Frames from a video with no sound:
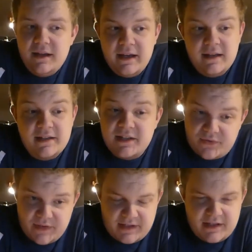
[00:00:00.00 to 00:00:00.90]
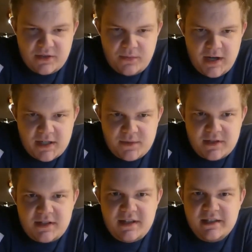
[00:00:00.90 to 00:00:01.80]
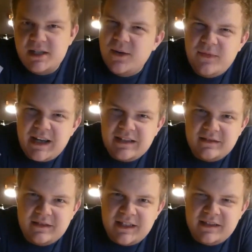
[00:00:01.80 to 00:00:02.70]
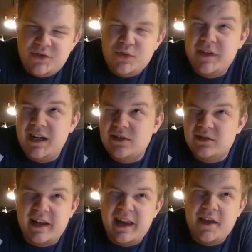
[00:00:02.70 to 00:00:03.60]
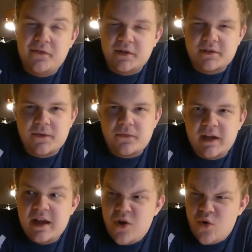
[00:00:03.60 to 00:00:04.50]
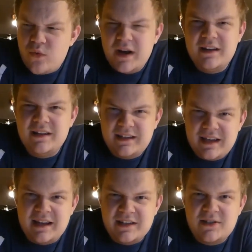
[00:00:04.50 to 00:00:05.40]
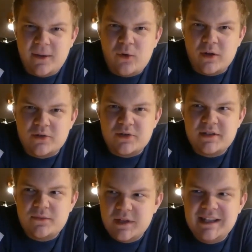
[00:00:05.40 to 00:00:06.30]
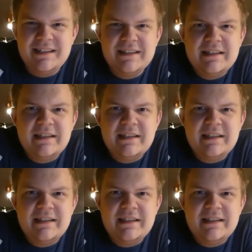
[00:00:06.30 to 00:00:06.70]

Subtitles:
Telestration. It surprised me to see that Tom Basil in 2011 or something rated it in his top 100. Really?